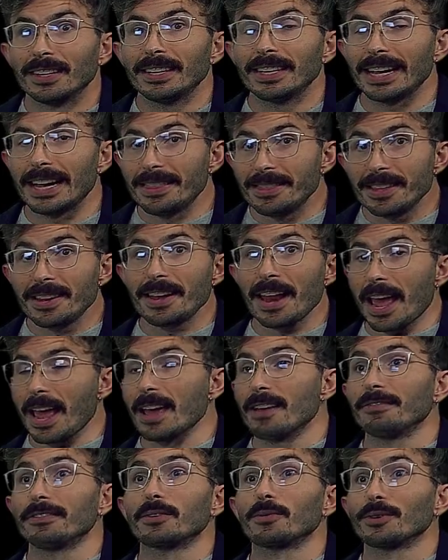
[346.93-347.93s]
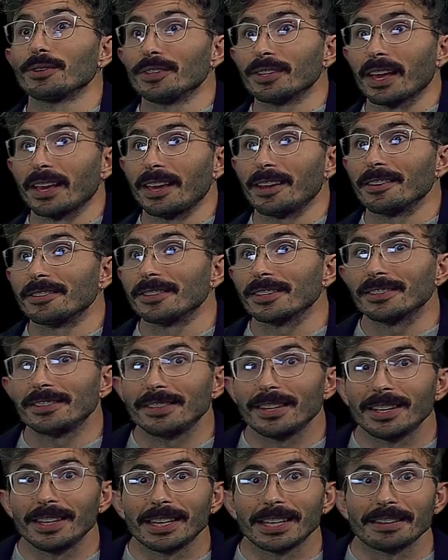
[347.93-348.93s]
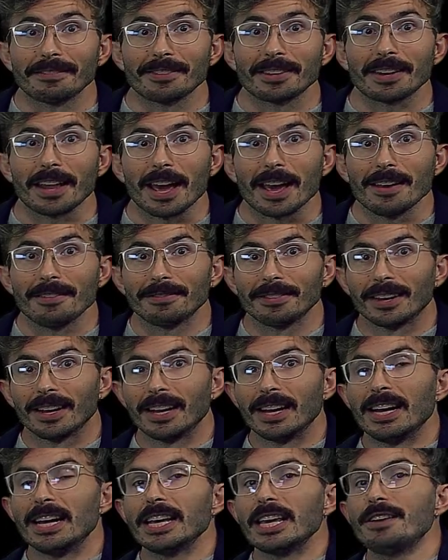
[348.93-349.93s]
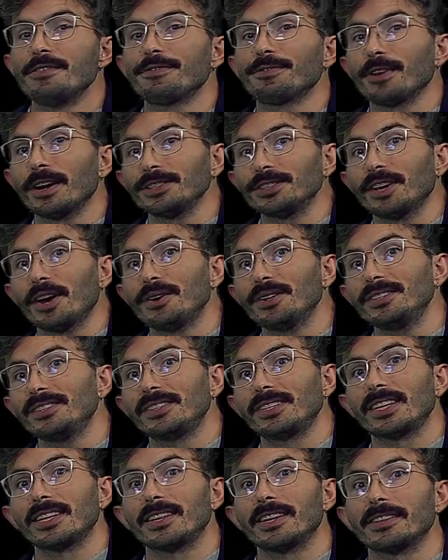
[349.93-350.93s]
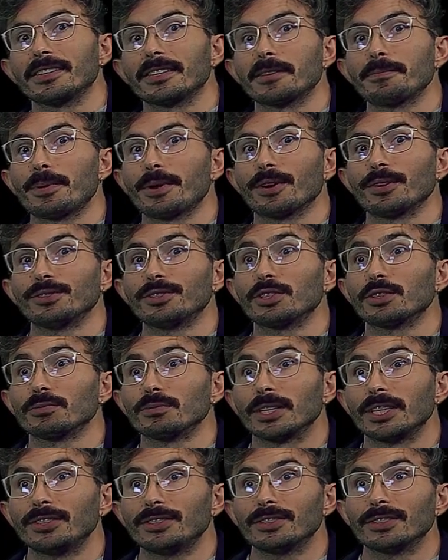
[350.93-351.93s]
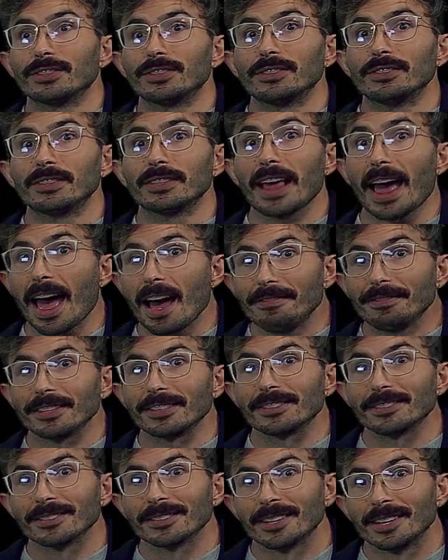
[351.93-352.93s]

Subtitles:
In the nave, and we're looking here at the ceiling of the nave, he frescoed a ceiling that appears to reach to the heavens,